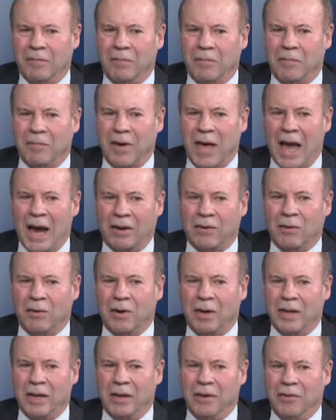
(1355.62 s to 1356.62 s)
factor
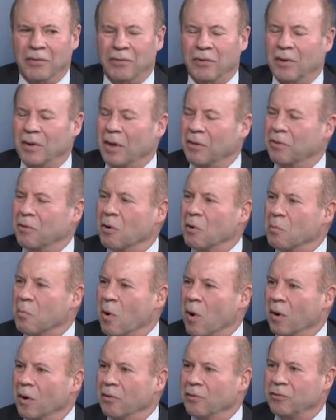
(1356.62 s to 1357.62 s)
is a
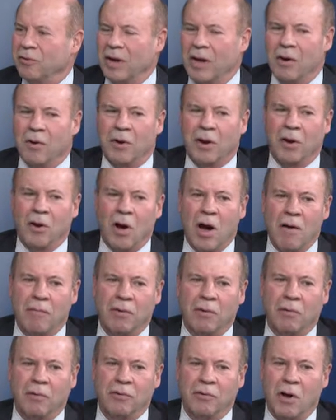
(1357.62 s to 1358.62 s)
third-party sale can
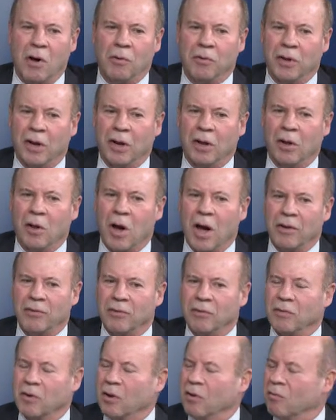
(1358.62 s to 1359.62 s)
often result in a loss
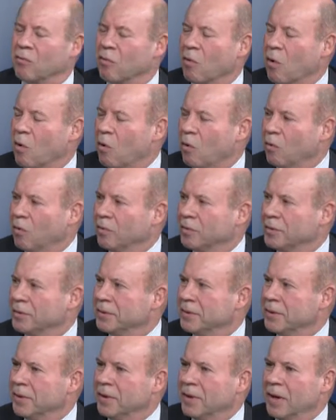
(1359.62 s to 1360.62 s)
of control.
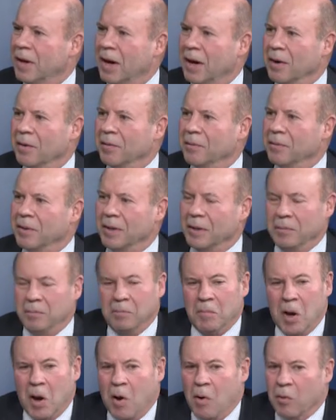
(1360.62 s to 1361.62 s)
The
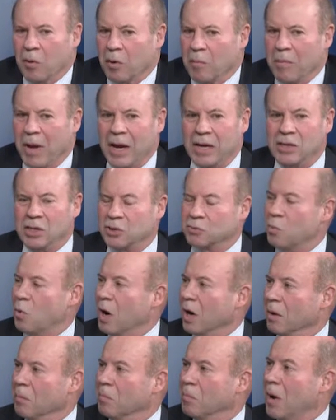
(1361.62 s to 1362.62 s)
owner may just
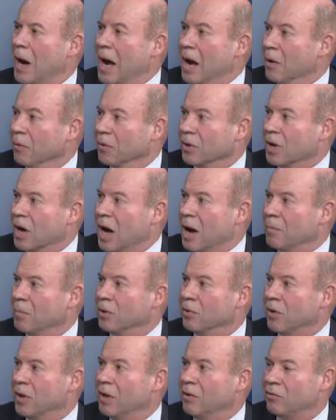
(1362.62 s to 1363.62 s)
want to buy out the
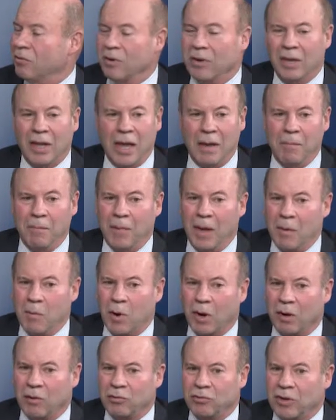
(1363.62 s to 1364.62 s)
competition. They may
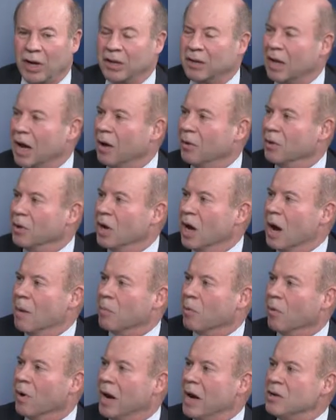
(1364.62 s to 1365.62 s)
want to shut down the
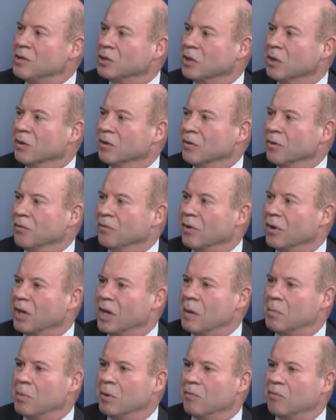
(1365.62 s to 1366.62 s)
operation just to
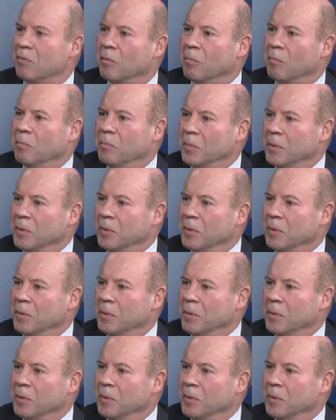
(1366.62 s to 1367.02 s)
keep it from